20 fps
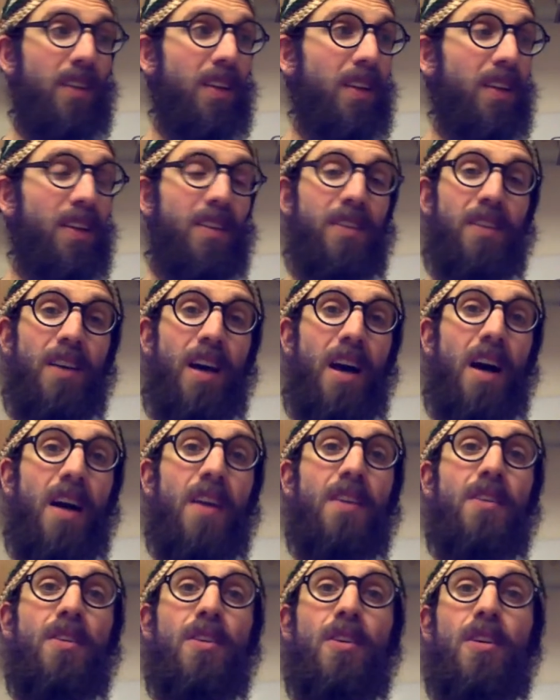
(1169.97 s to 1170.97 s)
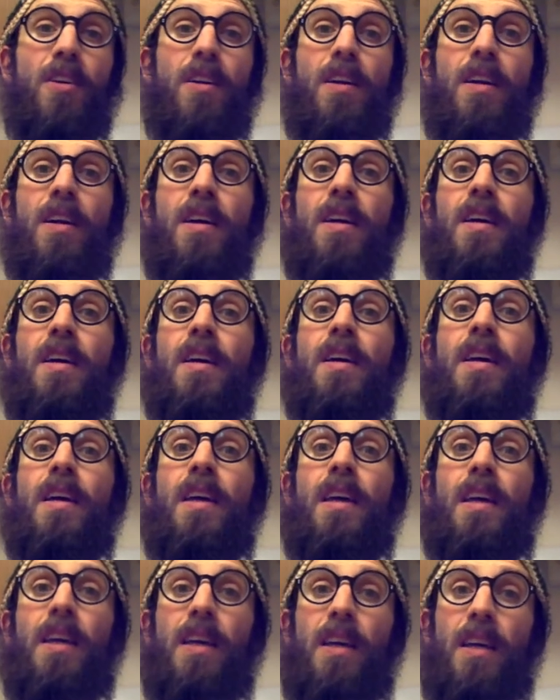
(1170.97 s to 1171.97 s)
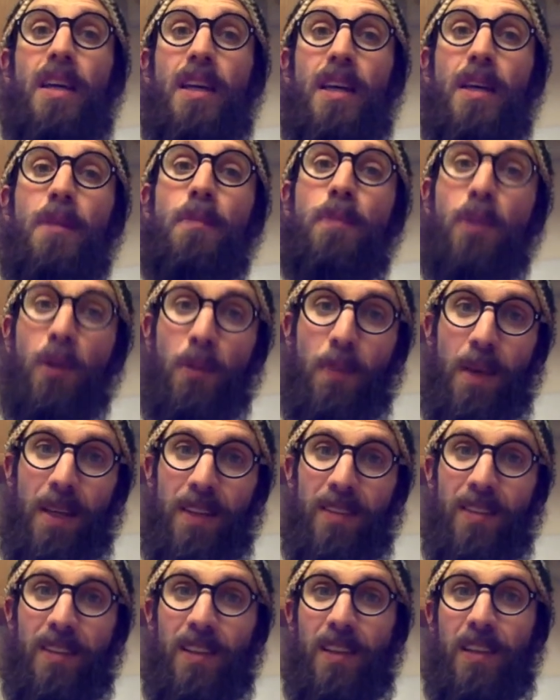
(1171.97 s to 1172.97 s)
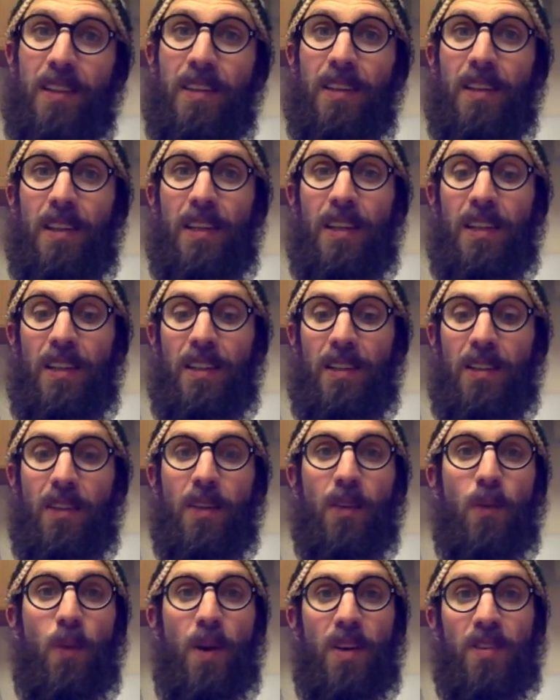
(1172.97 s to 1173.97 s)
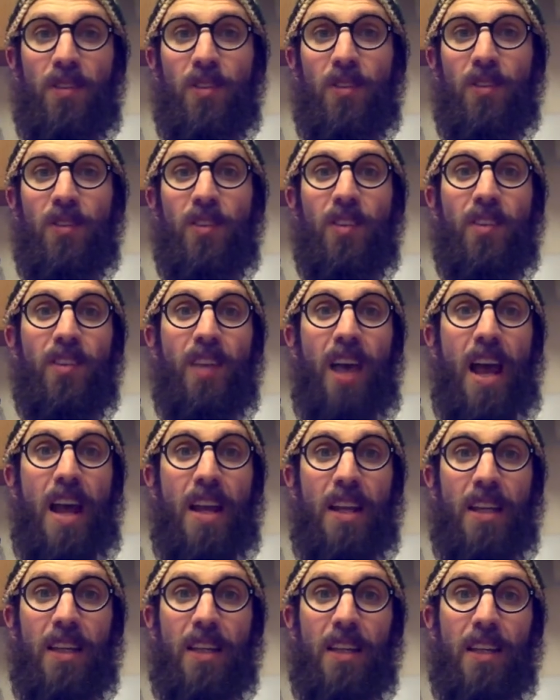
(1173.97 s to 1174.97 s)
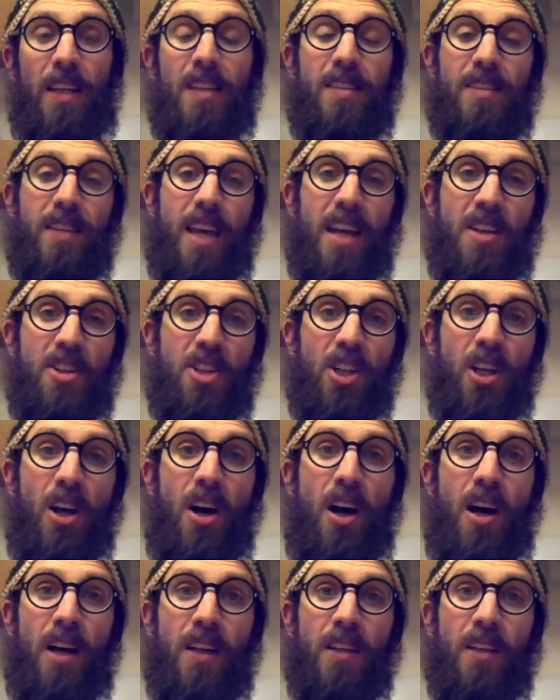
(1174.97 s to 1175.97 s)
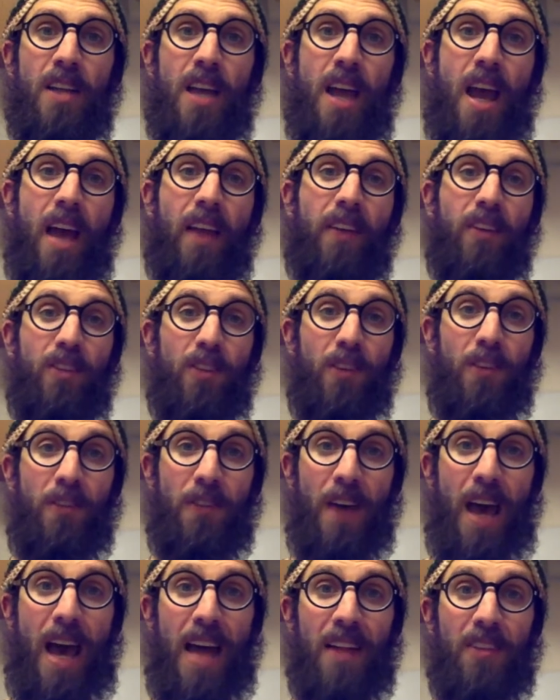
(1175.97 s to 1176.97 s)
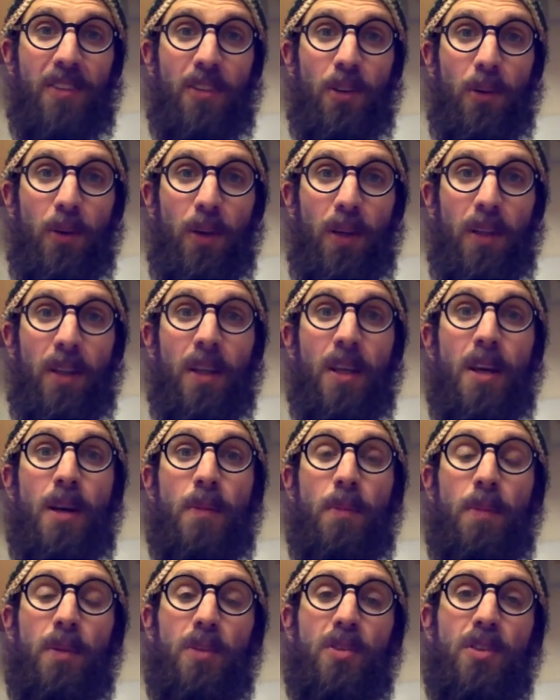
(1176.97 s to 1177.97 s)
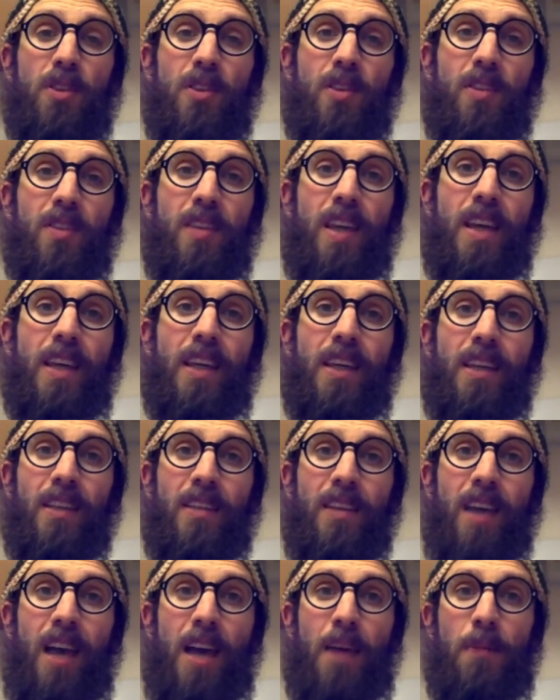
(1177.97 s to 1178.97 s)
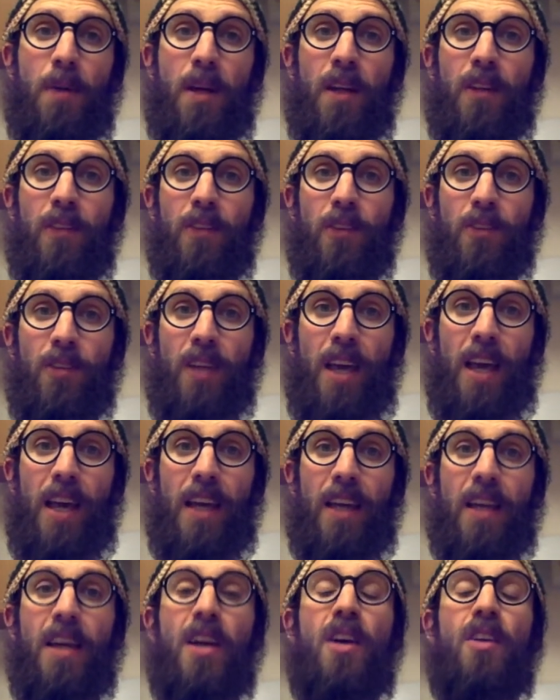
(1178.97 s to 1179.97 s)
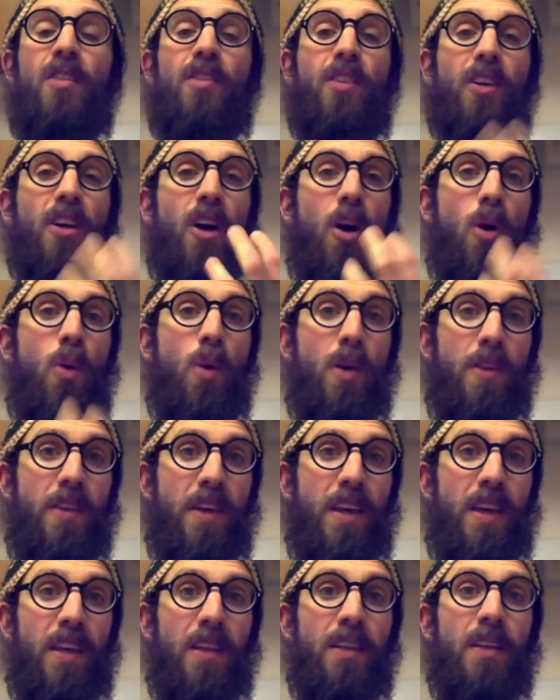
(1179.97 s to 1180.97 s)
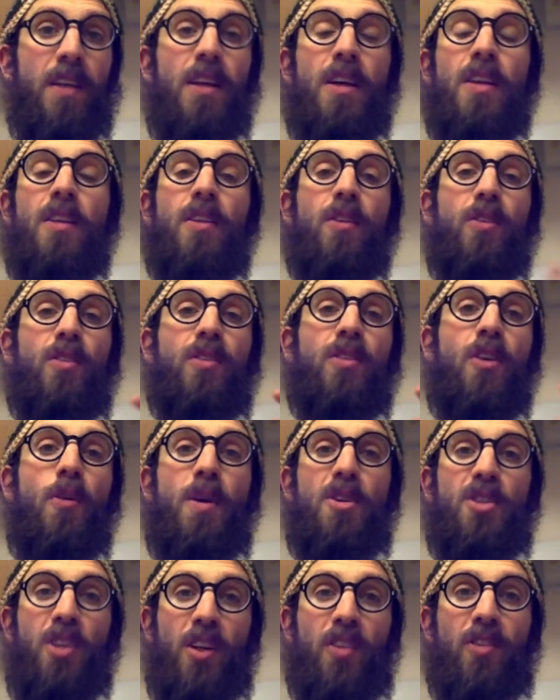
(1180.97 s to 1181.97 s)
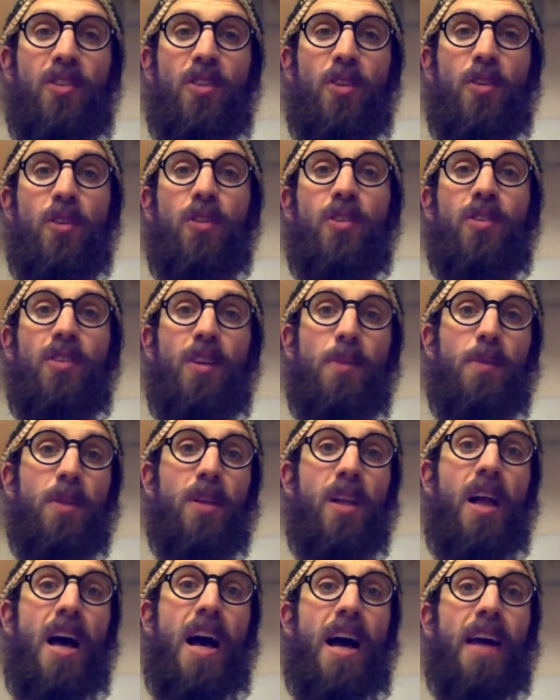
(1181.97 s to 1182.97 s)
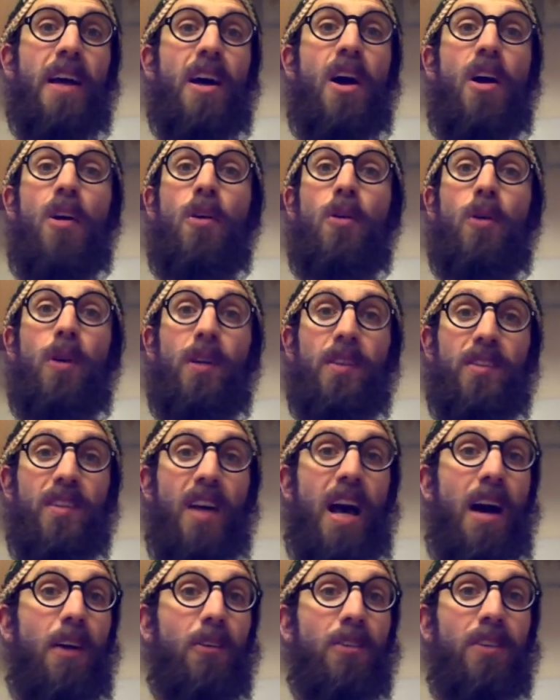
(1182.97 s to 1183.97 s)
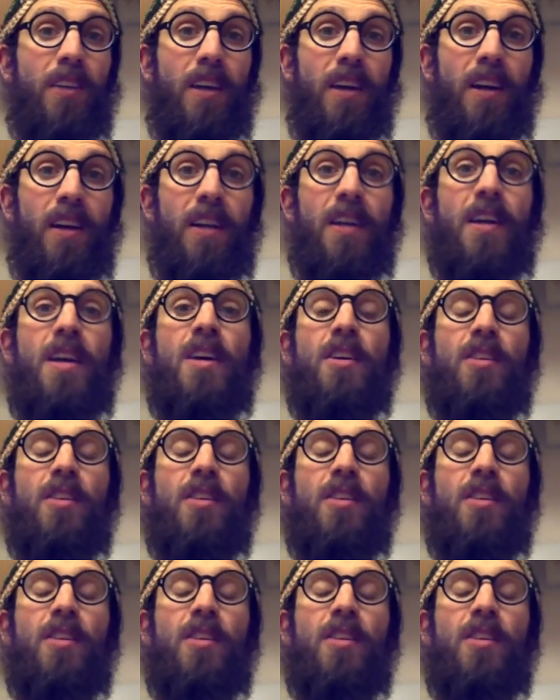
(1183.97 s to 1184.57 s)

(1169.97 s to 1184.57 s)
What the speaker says: It's under implemented in Western society. It's catching on, and there's a fad to it, but just taking time out of your day to go within. There's so much external stimuli always out there.